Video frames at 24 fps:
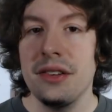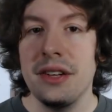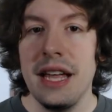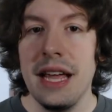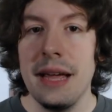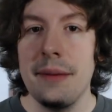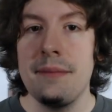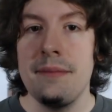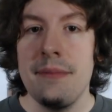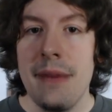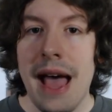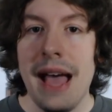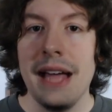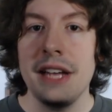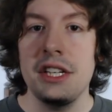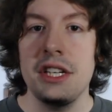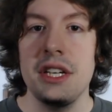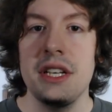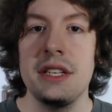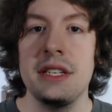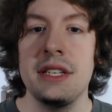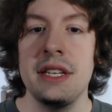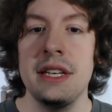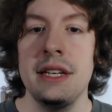other game
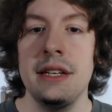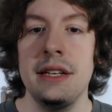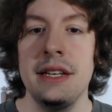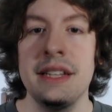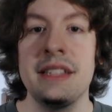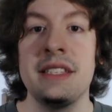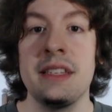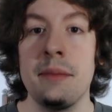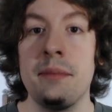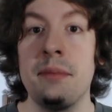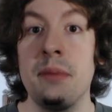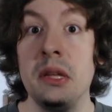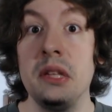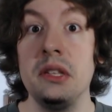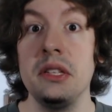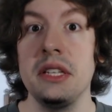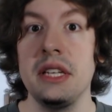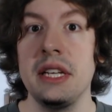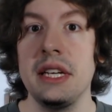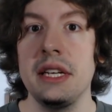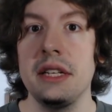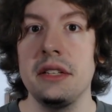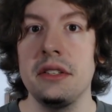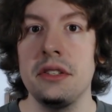matches its
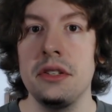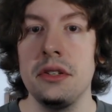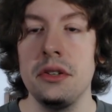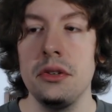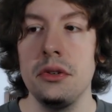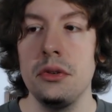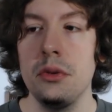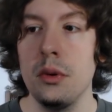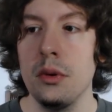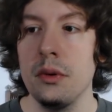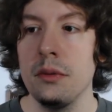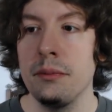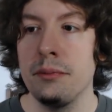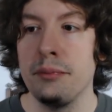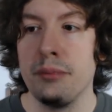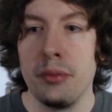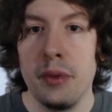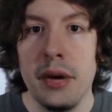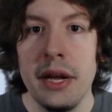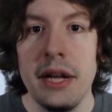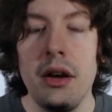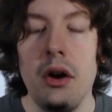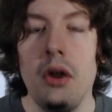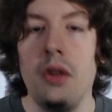ability to
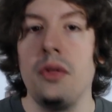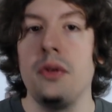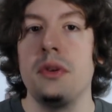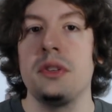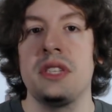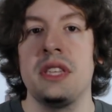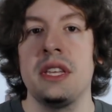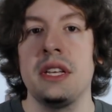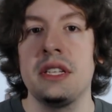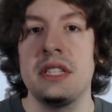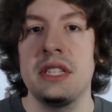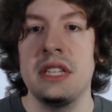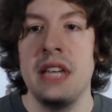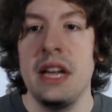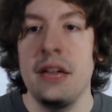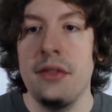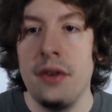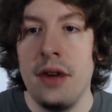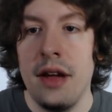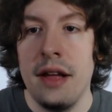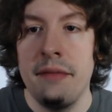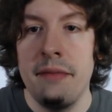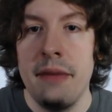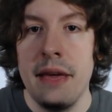bring all those things
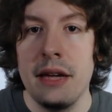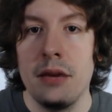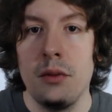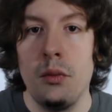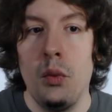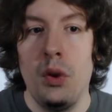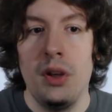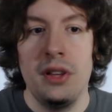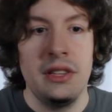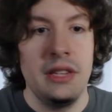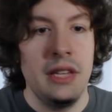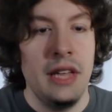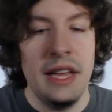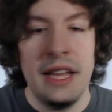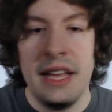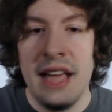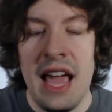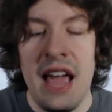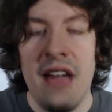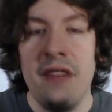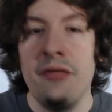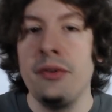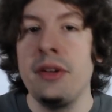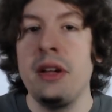together and make one like
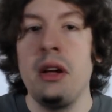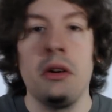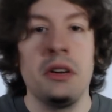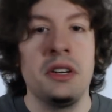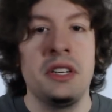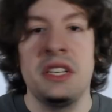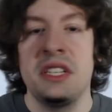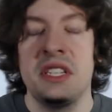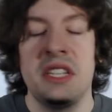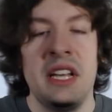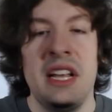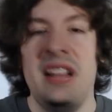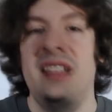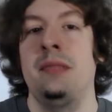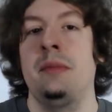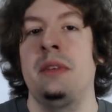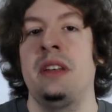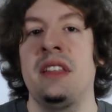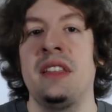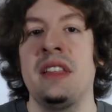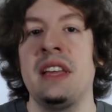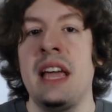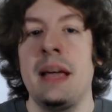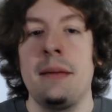every artistic
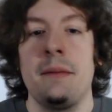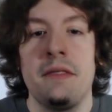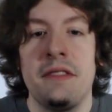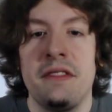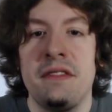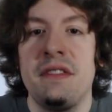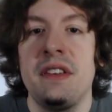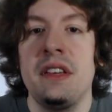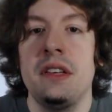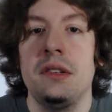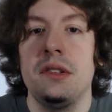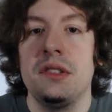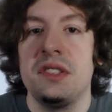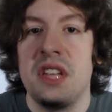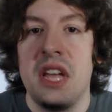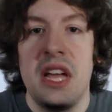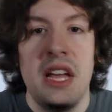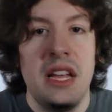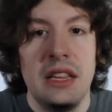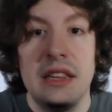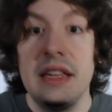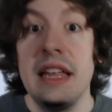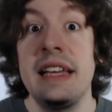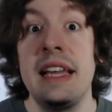element of the game feels
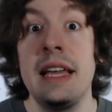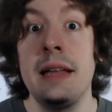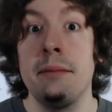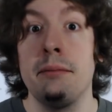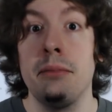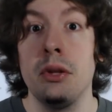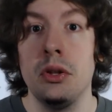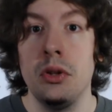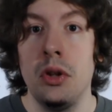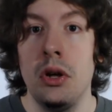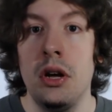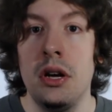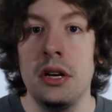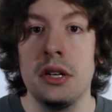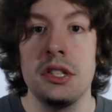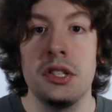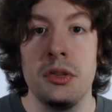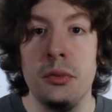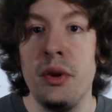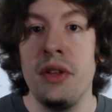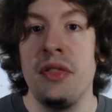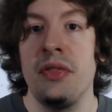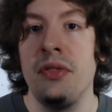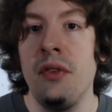like it
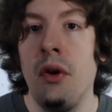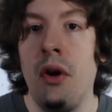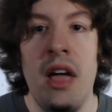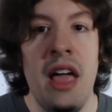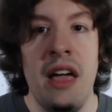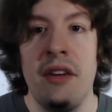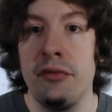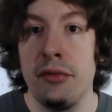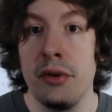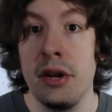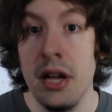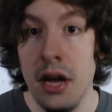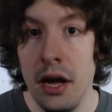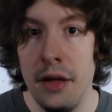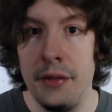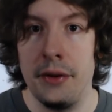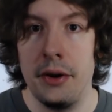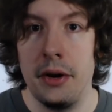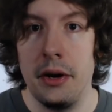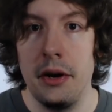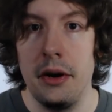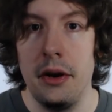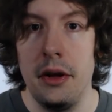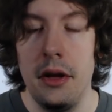belongs with every
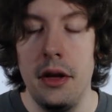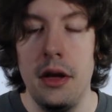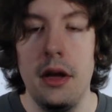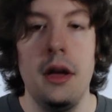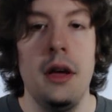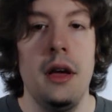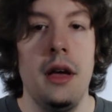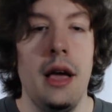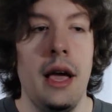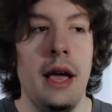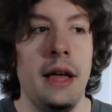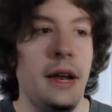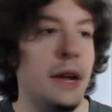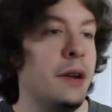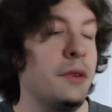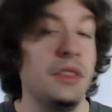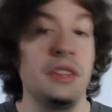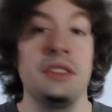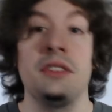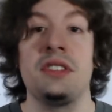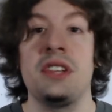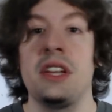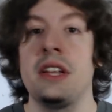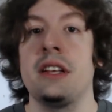other. And I don't
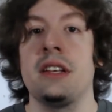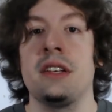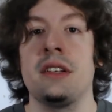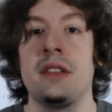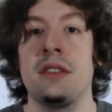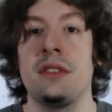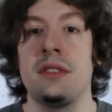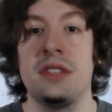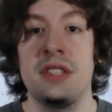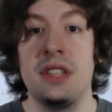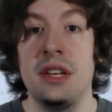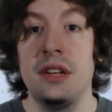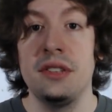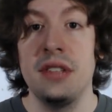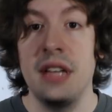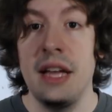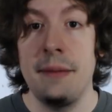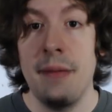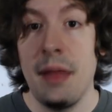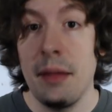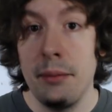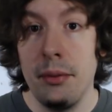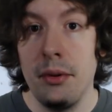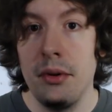think there's any other Zelda
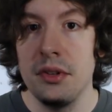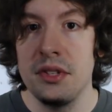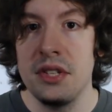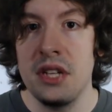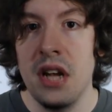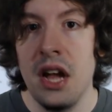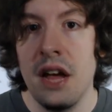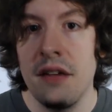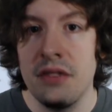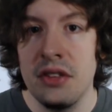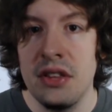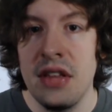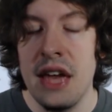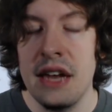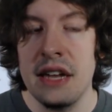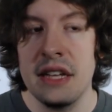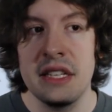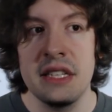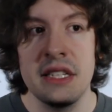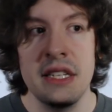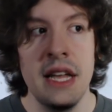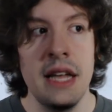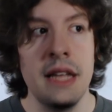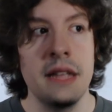game that pulls it off to that
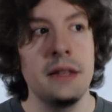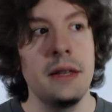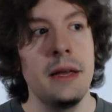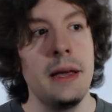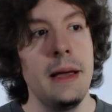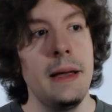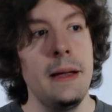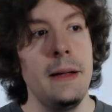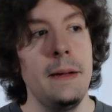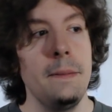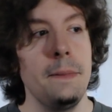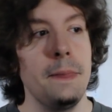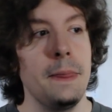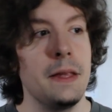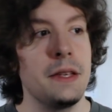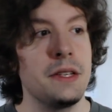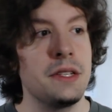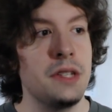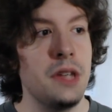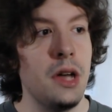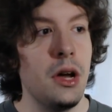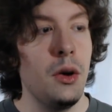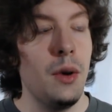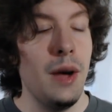extent.
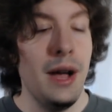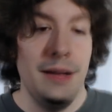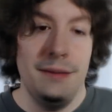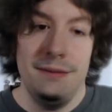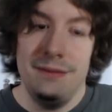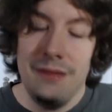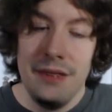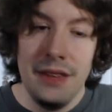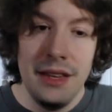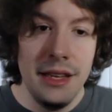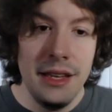So,